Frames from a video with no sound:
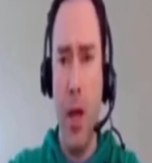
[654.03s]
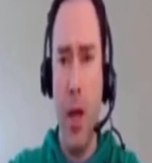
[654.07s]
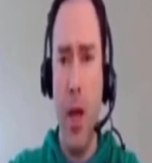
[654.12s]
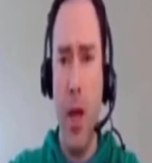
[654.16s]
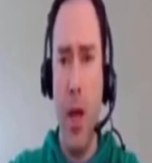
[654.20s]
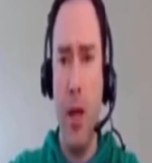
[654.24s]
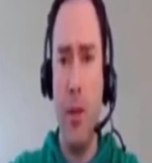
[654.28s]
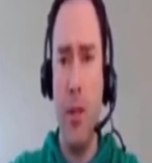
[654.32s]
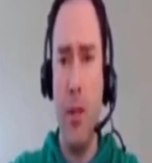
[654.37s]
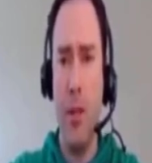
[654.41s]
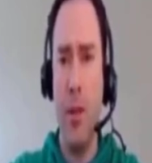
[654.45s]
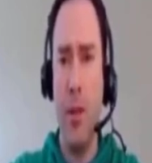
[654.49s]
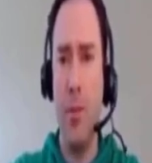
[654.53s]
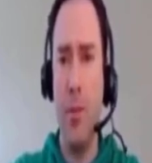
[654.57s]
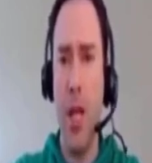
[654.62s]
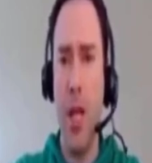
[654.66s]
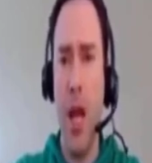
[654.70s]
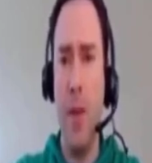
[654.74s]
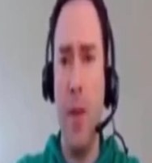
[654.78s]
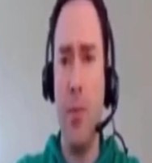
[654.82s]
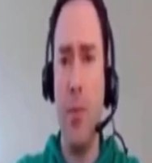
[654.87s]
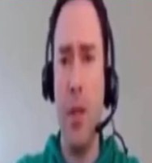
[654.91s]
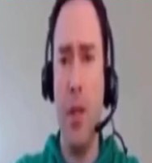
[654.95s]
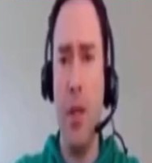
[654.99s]
And
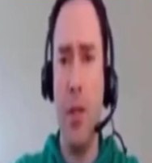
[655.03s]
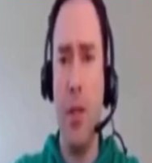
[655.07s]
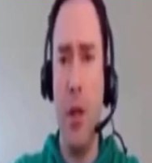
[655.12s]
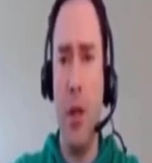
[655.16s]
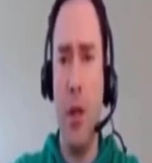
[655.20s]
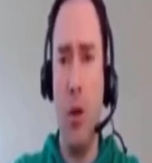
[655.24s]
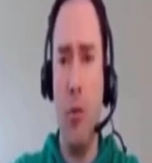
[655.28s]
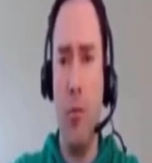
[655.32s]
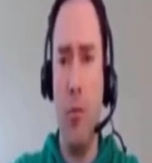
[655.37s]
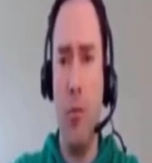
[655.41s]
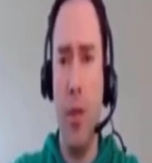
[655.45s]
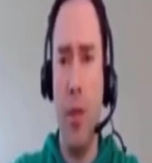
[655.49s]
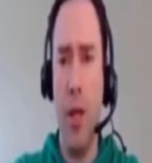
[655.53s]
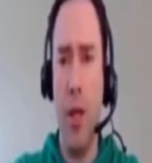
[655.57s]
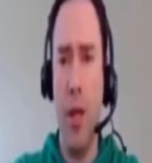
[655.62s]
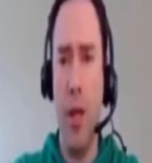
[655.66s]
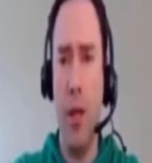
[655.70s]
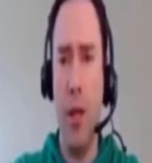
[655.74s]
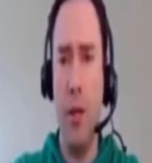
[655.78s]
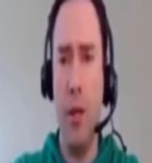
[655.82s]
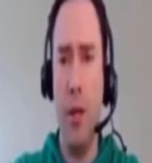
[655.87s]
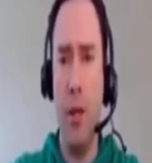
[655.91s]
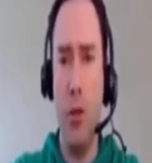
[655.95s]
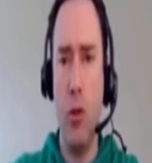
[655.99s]
sometimes instead of
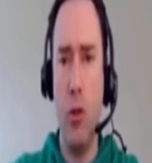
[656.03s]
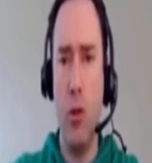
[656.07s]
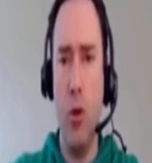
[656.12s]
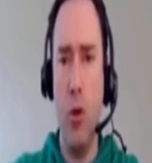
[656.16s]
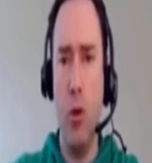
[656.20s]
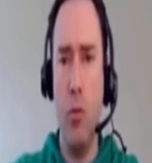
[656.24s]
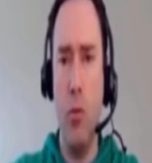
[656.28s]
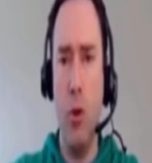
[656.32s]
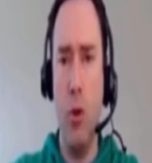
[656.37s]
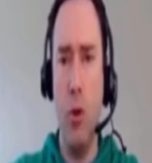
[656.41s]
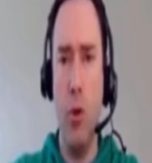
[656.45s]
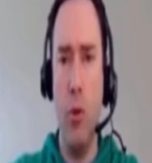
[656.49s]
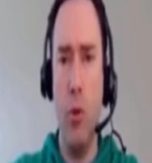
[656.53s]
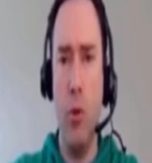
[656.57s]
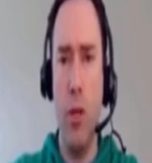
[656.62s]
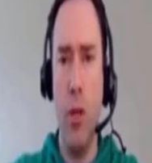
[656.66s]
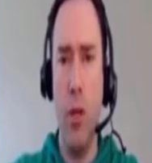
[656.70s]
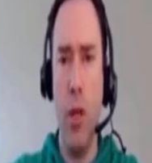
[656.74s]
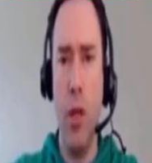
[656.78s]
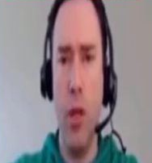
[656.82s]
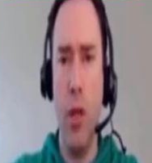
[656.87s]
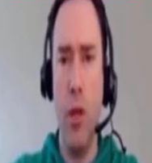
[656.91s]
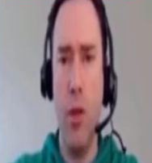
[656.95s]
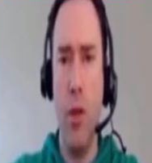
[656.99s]
playing the Stonewall
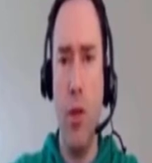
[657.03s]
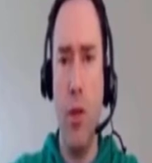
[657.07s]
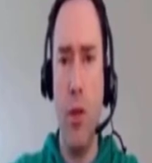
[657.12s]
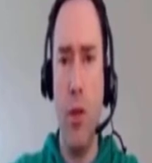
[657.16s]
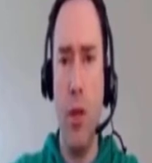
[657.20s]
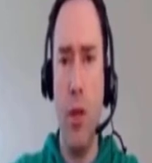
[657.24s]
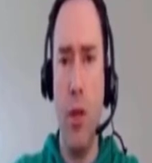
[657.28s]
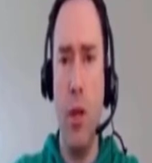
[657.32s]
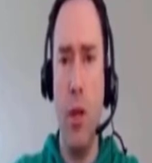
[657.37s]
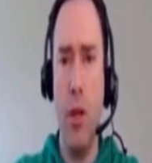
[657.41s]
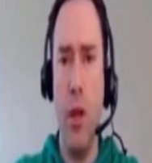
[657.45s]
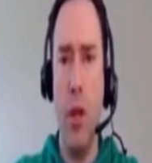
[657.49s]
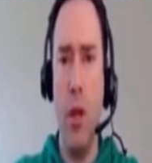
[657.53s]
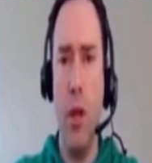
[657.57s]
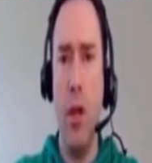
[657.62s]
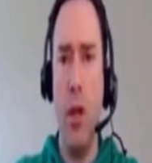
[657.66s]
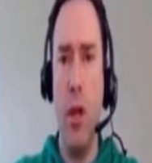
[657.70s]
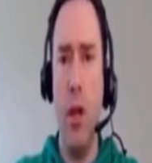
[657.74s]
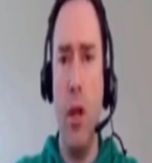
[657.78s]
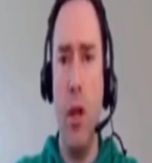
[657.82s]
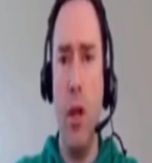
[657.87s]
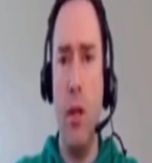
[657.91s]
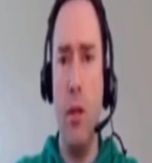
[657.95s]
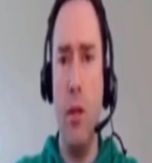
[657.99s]
with e3
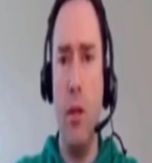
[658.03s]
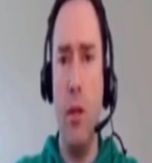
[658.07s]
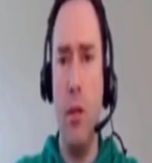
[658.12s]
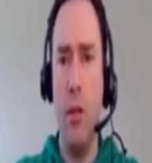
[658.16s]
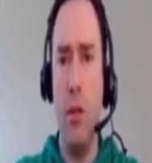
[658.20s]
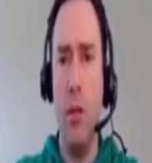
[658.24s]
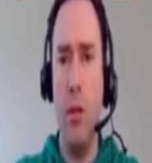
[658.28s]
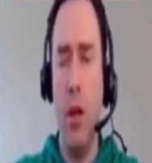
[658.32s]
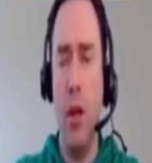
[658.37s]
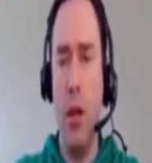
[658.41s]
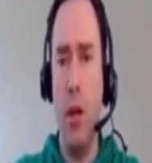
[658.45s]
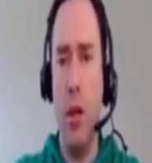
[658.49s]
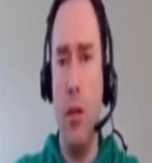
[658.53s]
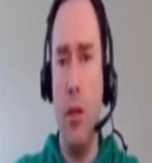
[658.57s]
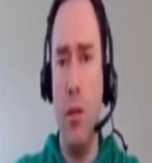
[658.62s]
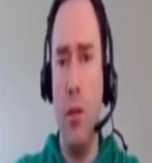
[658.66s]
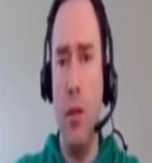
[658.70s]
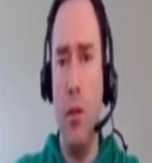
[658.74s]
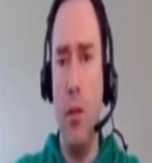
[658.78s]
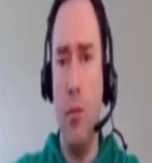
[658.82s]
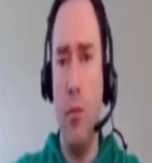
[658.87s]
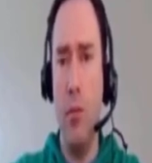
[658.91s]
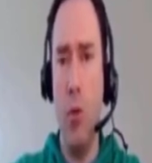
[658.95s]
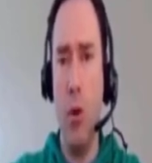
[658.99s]
and
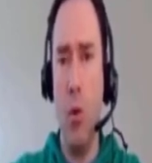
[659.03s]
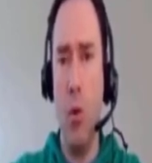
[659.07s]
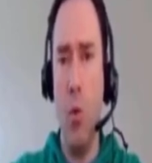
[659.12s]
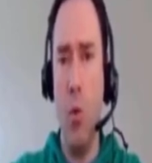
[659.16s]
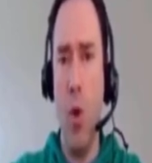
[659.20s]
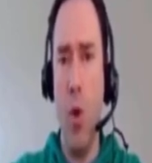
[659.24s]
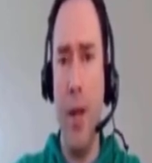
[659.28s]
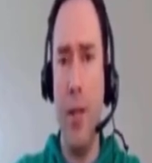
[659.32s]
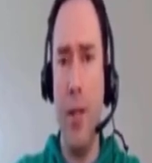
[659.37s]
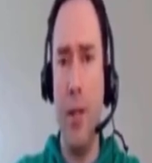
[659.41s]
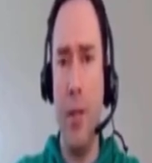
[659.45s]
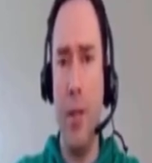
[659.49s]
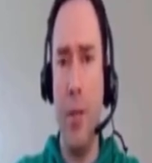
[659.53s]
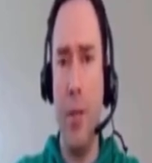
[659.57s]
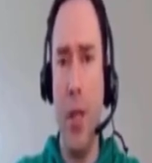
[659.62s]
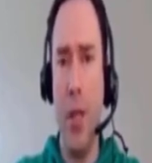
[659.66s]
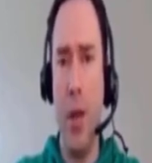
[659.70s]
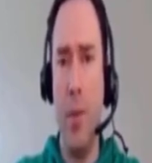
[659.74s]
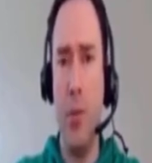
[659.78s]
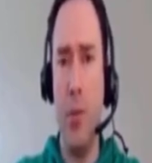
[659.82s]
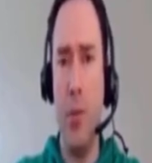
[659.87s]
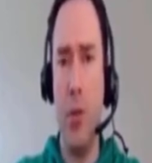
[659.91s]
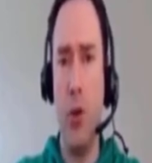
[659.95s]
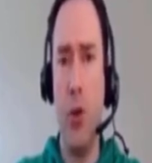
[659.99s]
d4, white
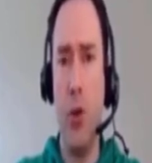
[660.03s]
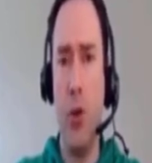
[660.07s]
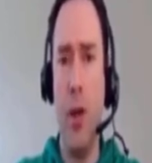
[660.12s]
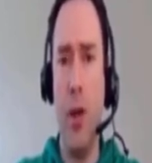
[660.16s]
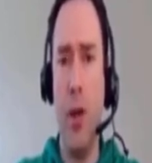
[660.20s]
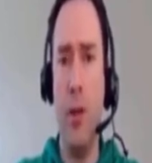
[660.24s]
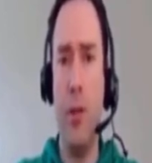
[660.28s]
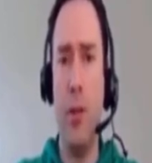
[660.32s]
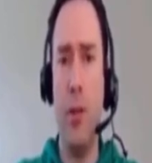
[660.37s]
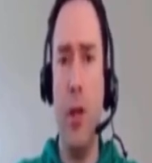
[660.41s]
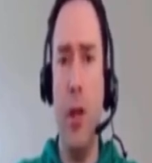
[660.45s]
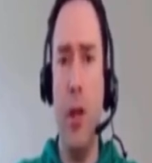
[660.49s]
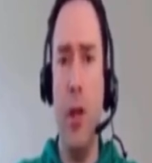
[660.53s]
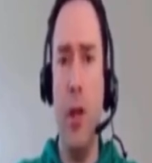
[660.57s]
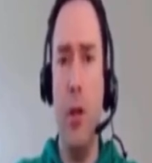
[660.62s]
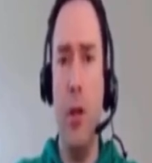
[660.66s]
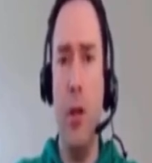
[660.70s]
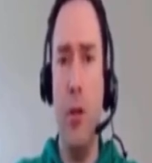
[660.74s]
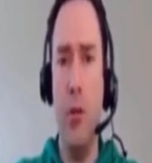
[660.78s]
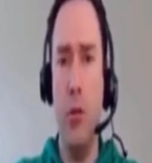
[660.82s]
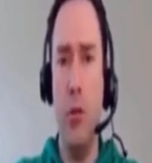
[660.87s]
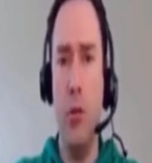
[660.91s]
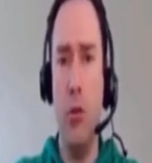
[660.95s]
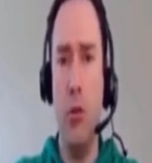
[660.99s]
sometimes tries
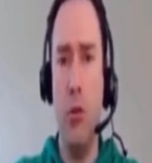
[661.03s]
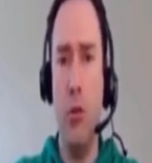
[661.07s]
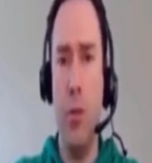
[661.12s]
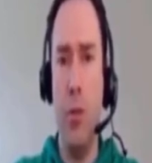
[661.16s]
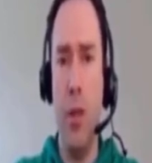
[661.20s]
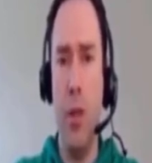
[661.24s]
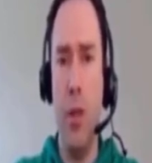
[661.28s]
to